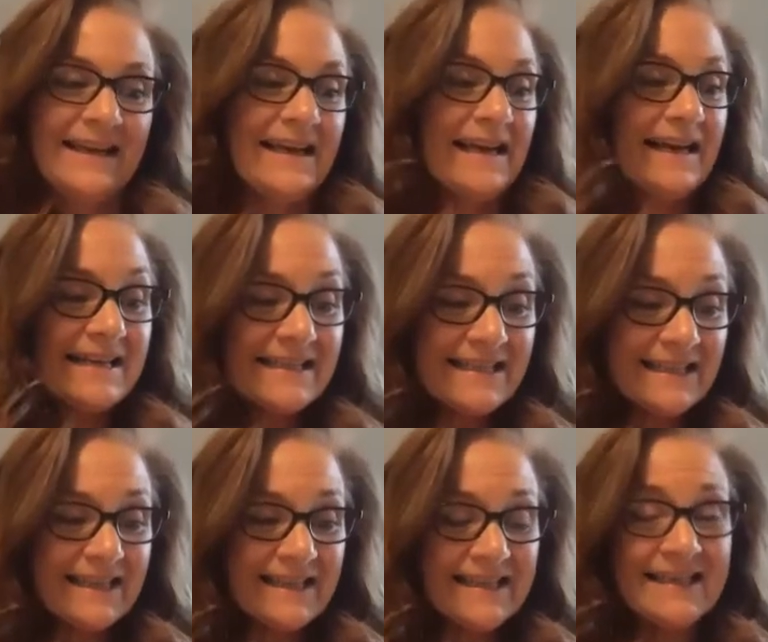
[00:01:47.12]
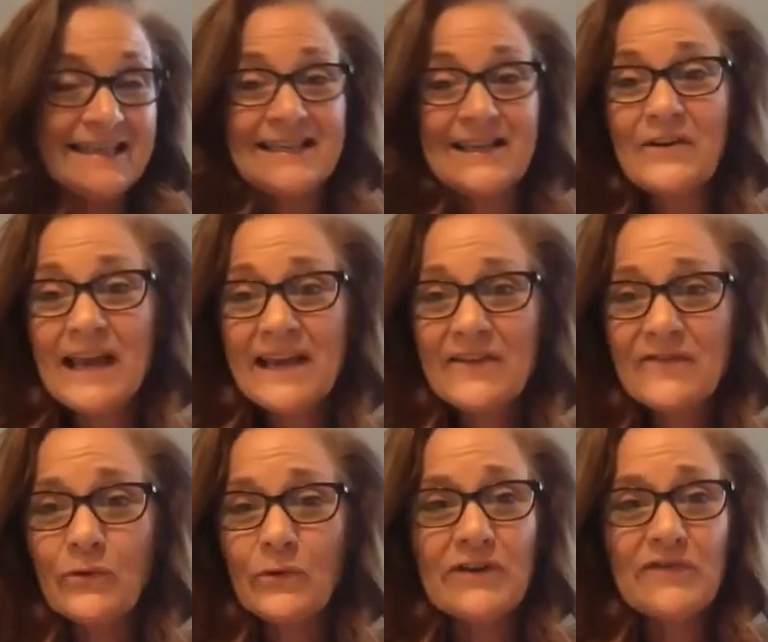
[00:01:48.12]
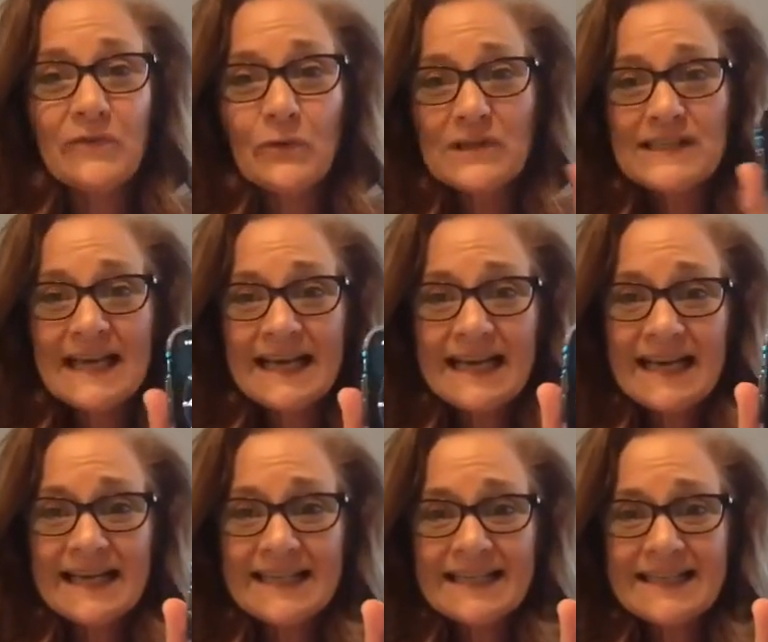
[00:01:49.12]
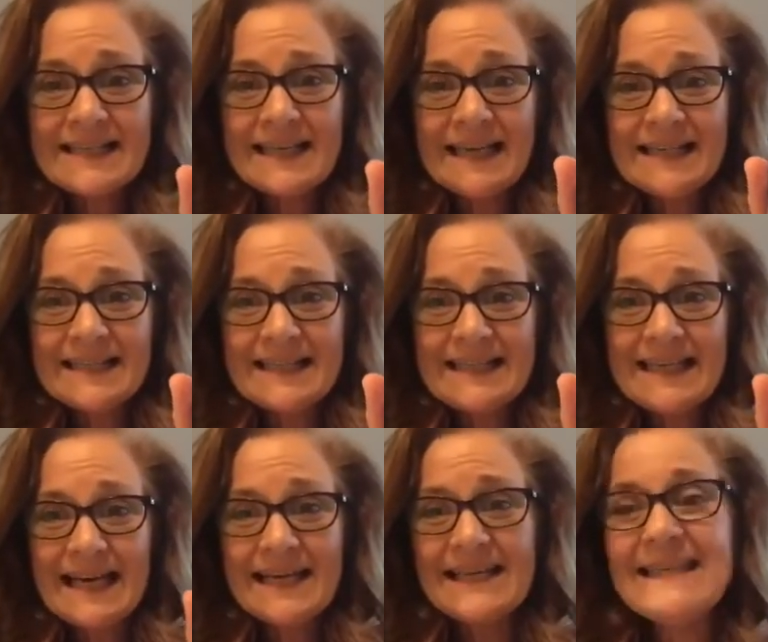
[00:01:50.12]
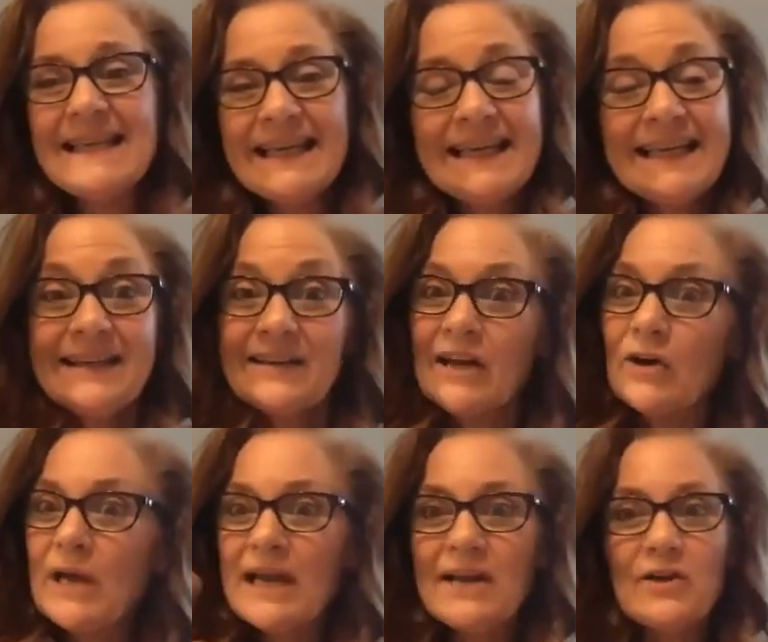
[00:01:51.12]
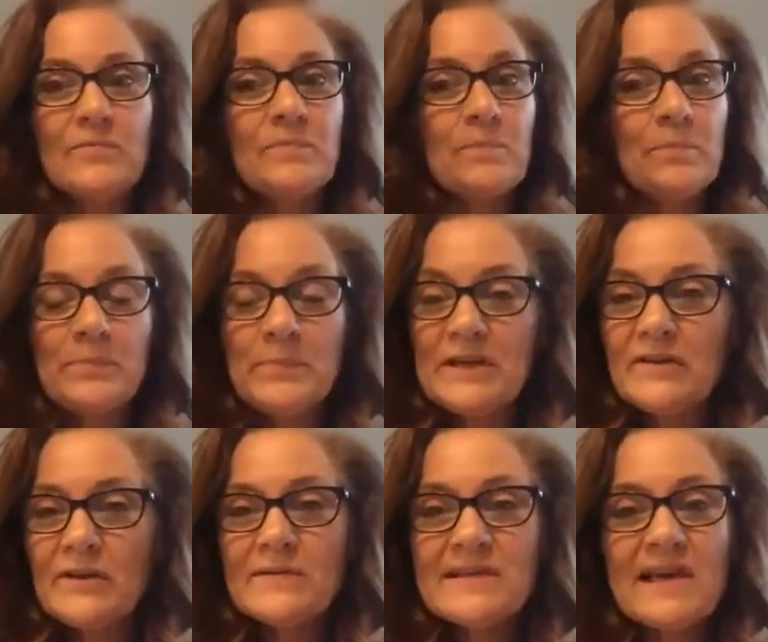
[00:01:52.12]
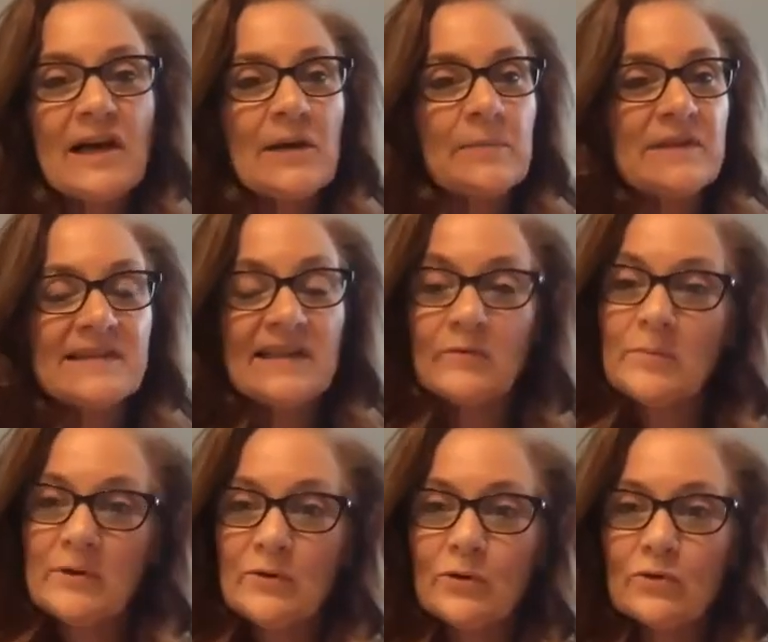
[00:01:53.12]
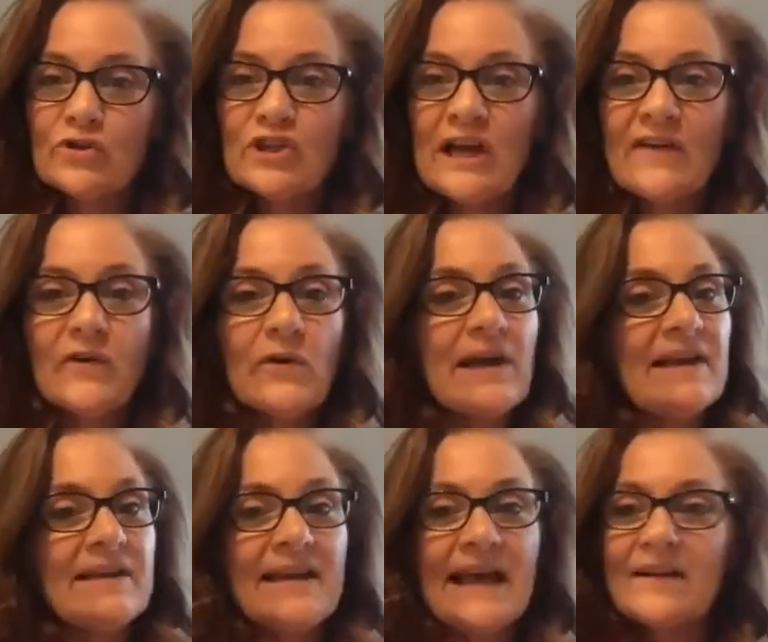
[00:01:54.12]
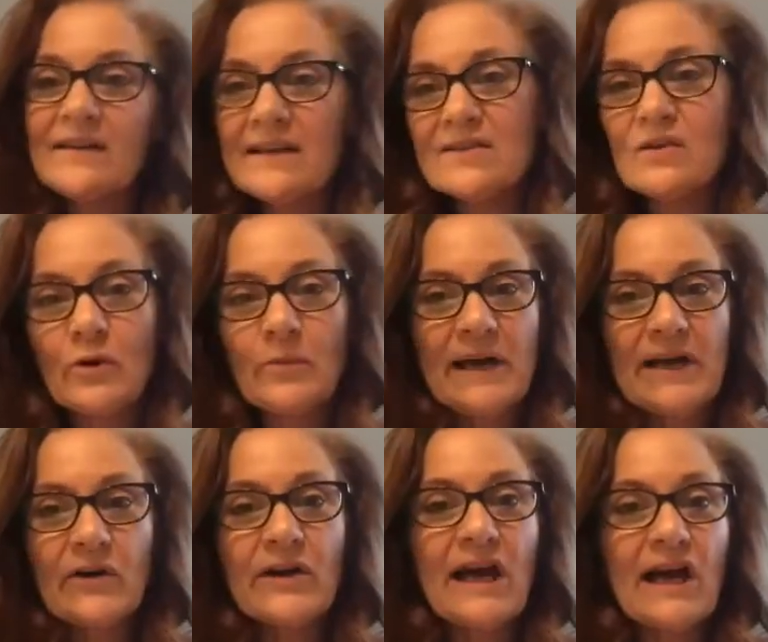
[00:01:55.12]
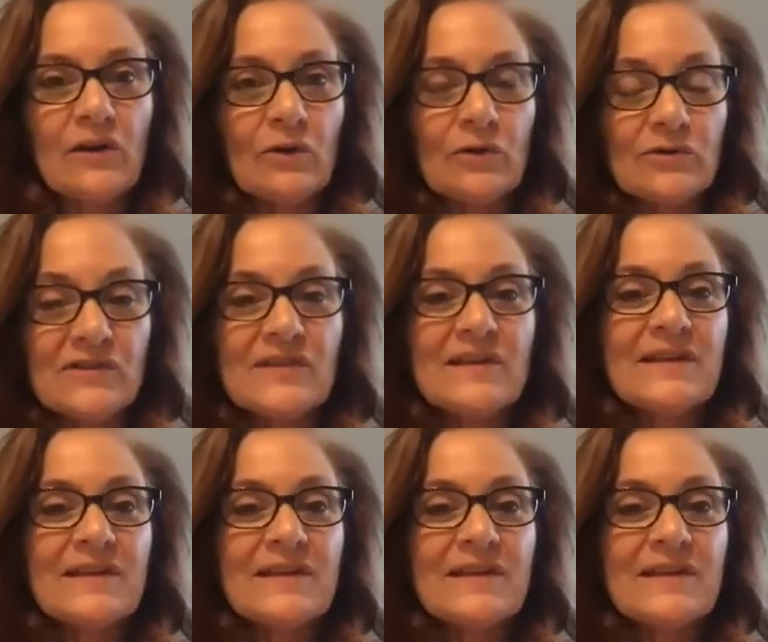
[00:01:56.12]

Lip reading: Excellent. Okay, 44 seconds. Nicely done. Okay, pick those up. Let's give them a little shuffle. And now let's sort by our colors.